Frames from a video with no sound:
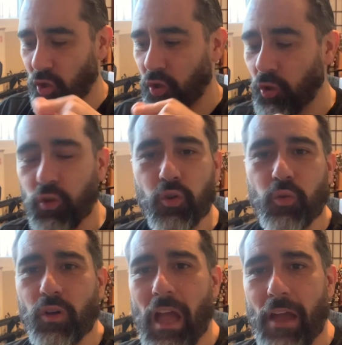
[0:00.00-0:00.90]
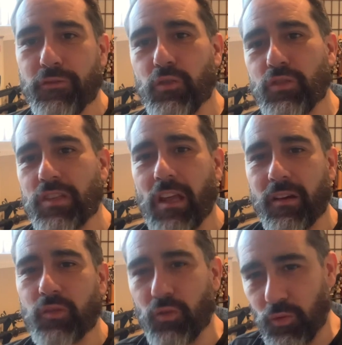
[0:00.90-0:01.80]
do you have to
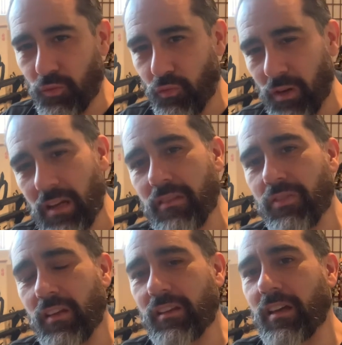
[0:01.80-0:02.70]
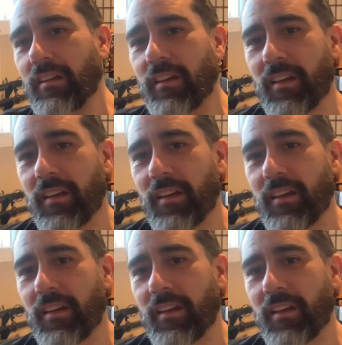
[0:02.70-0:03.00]
sack? Do you really think that